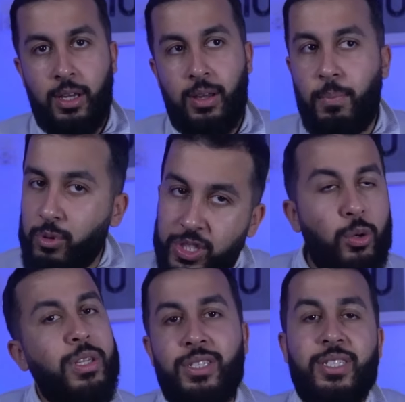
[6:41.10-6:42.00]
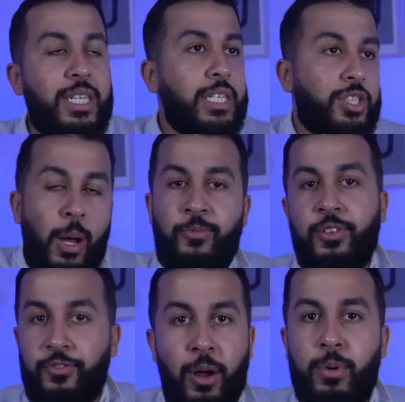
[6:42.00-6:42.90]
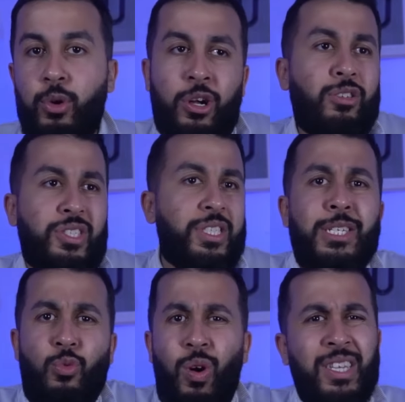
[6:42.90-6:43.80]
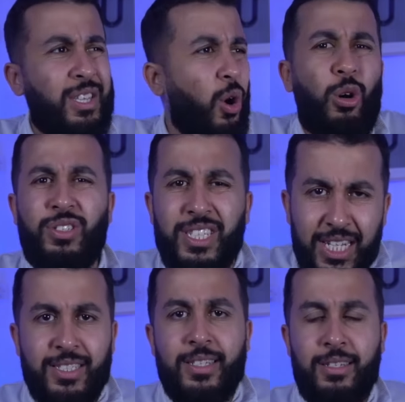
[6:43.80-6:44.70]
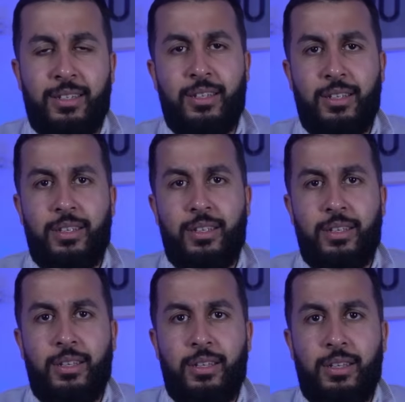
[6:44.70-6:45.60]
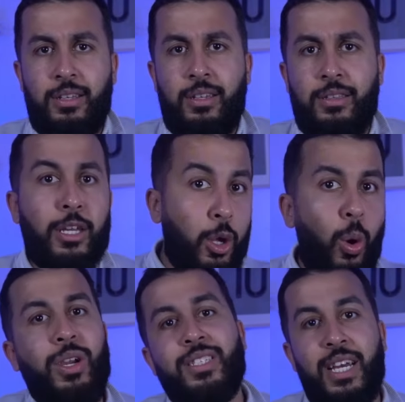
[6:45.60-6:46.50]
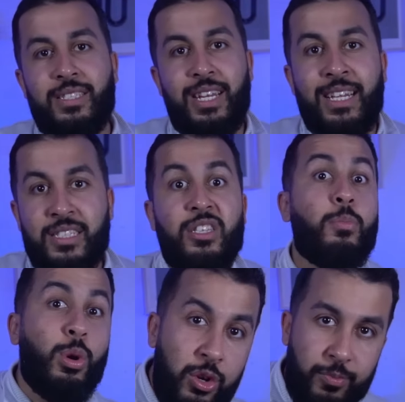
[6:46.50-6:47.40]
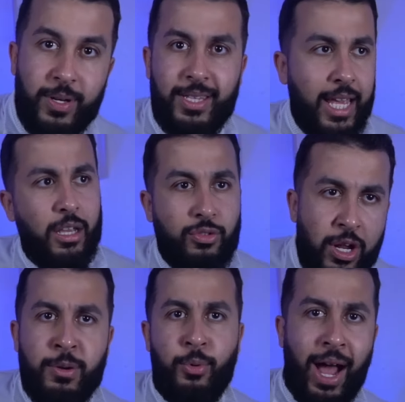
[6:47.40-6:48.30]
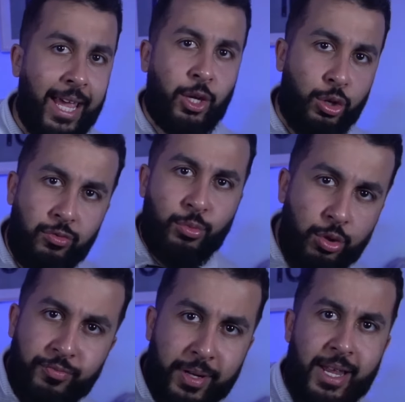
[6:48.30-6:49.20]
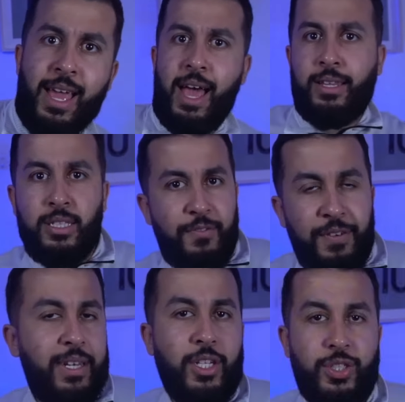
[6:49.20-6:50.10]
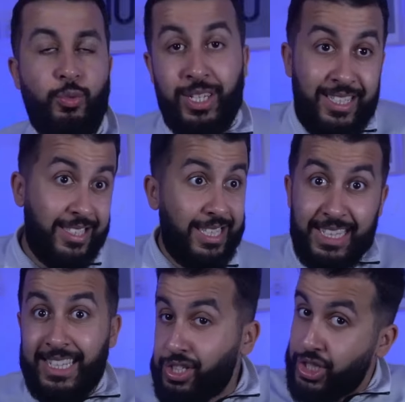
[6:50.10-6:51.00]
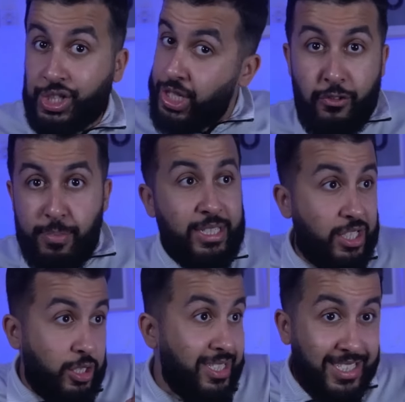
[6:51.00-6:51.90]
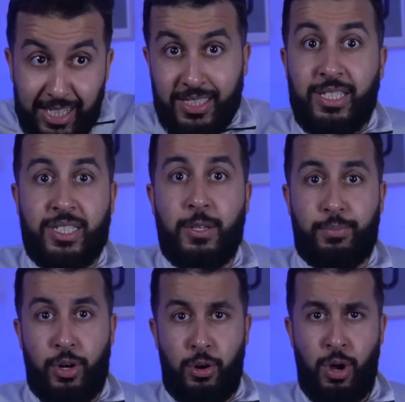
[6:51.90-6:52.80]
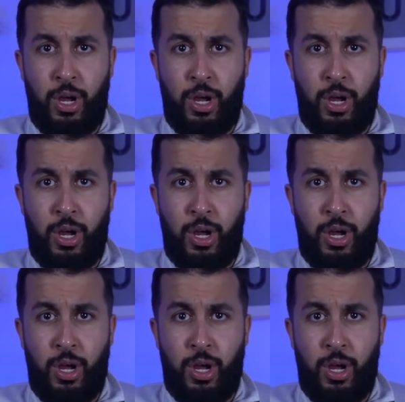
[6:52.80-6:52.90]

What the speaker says: We still need to see something from him. We can't just see one the whole season. The goal against Atalanta, the movement, the incredible IQ movement, and then the finish. We can give me consistency, bro.